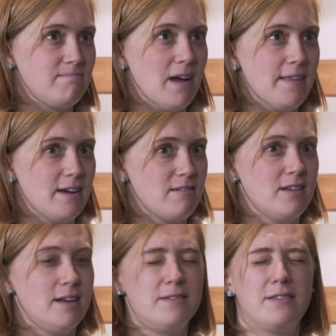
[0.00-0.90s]
I think,
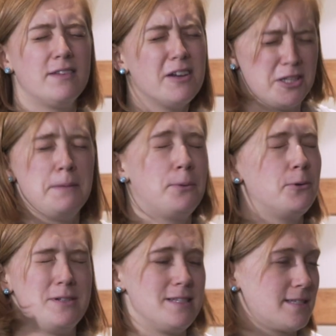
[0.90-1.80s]
such an
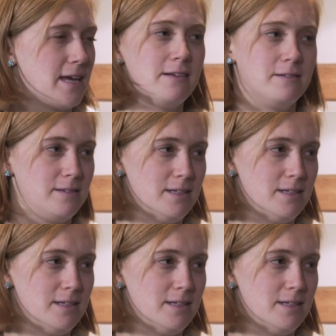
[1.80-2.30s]
important skill